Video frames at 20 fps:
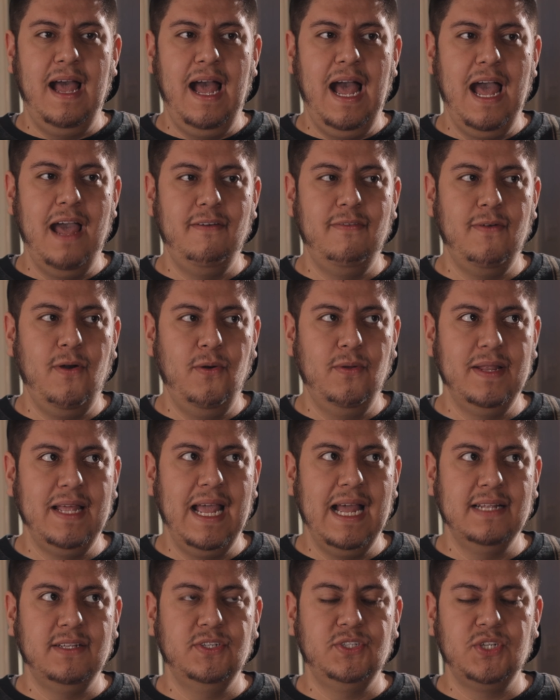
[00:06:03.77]
I've only
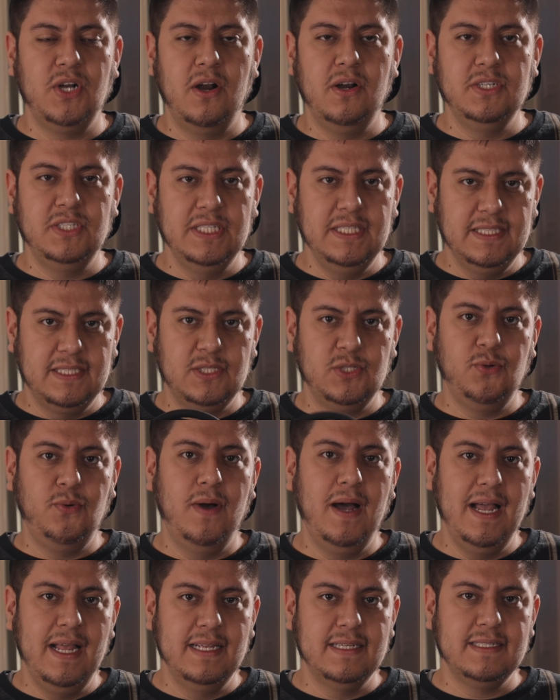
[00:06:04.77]
had to charge these
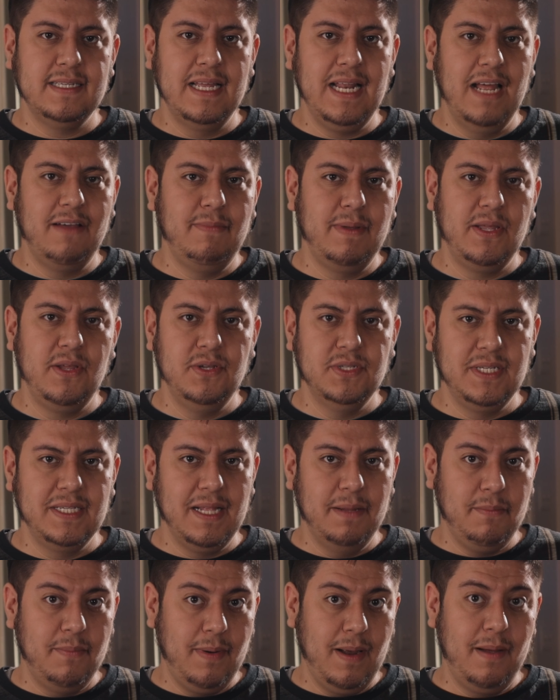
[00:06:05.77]
twice and I've been using
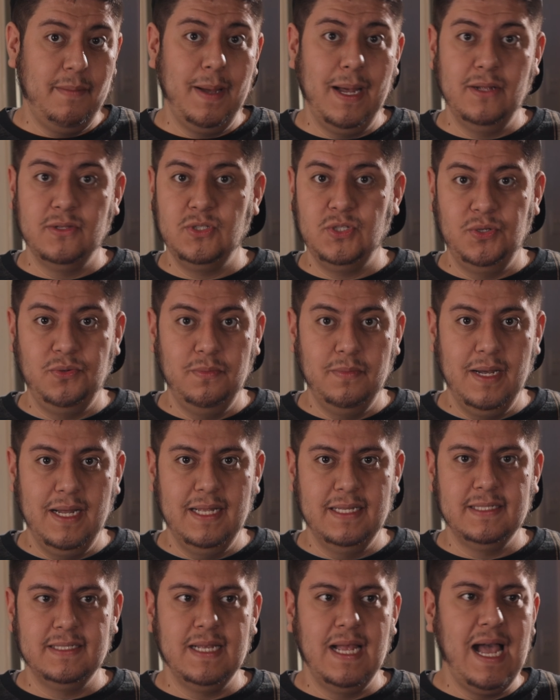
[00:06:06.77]
them about 2
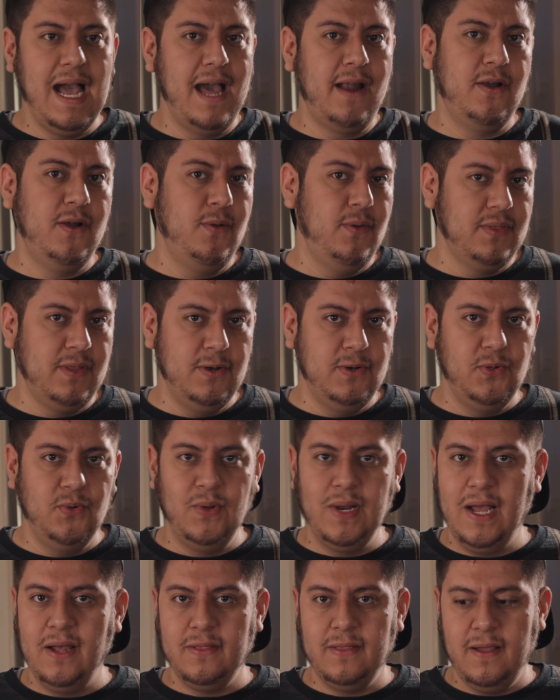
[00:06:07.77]
months. I don't know what they're
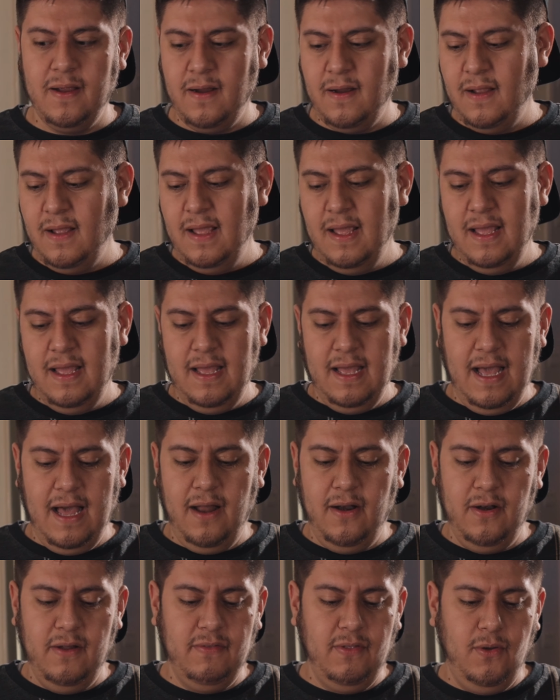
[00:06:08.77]
doing out there.
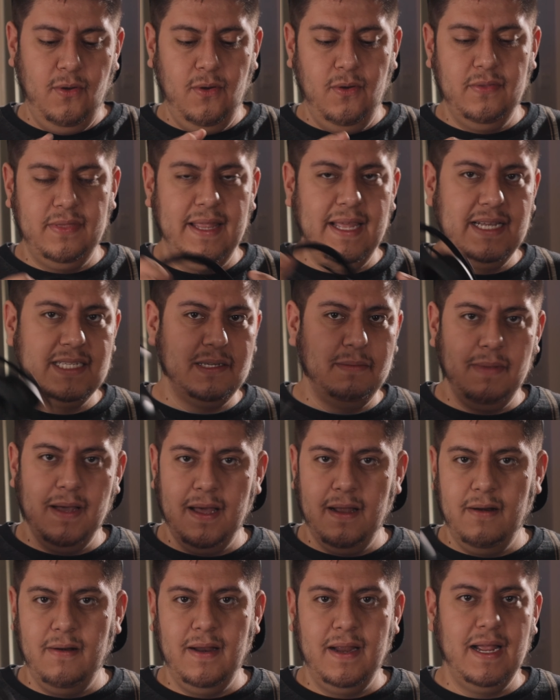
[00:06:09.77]
I don't know if the whole thing is a
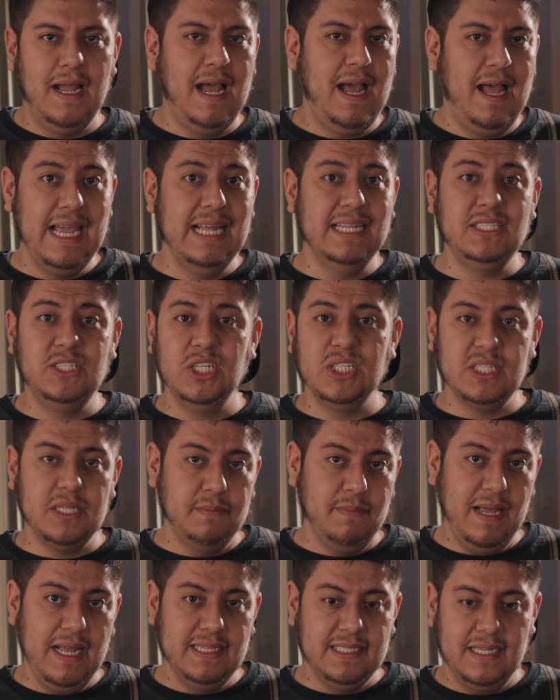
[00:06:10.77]
battery. It's just
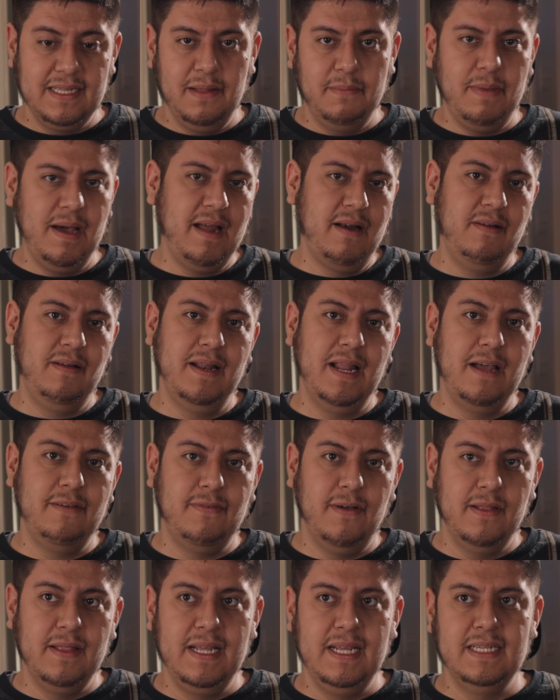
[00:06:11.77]
amazing. The battery
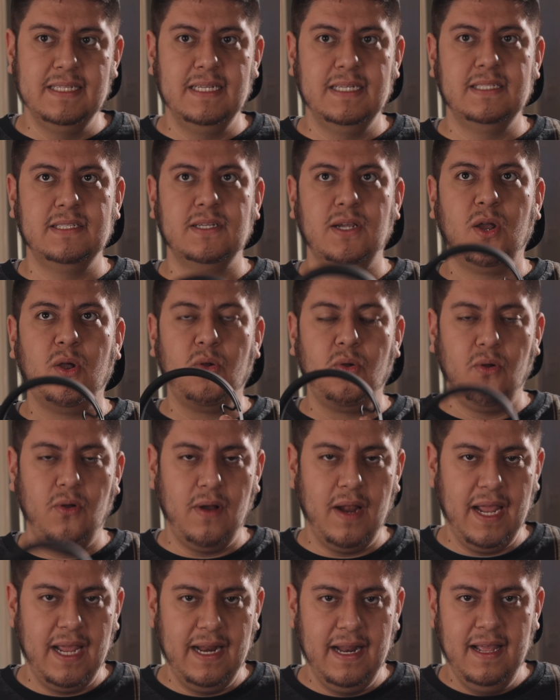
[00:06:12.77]
life on these is
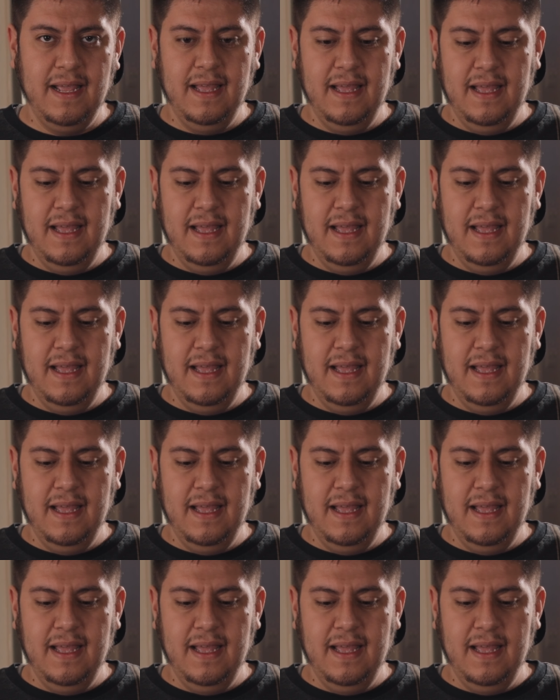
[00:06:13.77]
great.